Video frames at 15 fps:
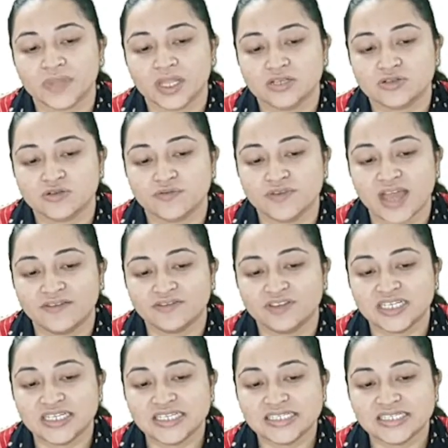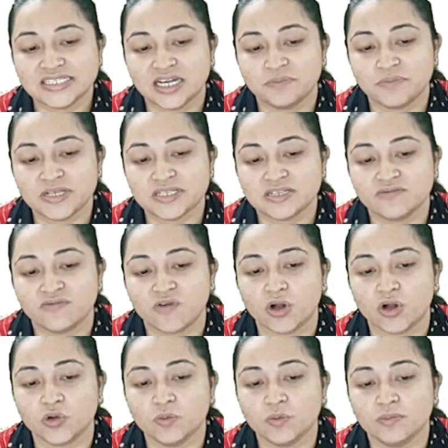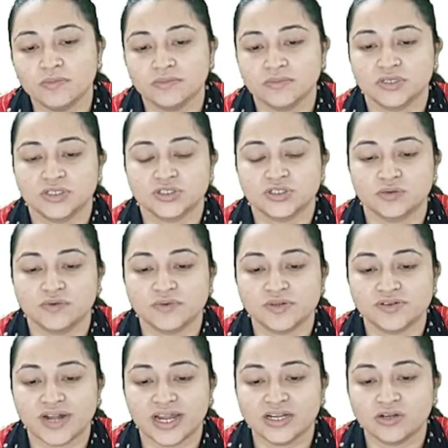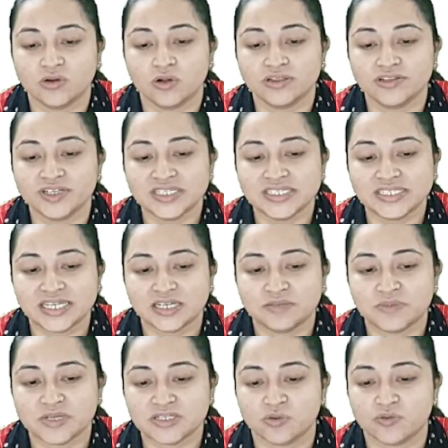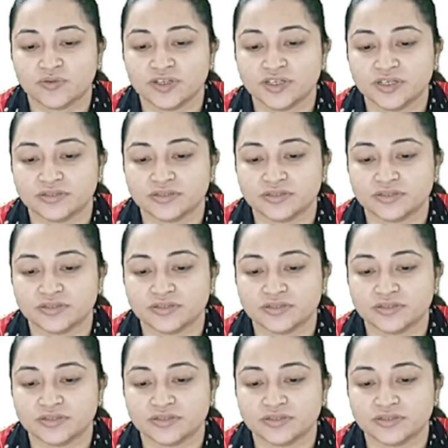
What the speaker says: So we have 3 statements in for loop. So we will write all 3 statements over here.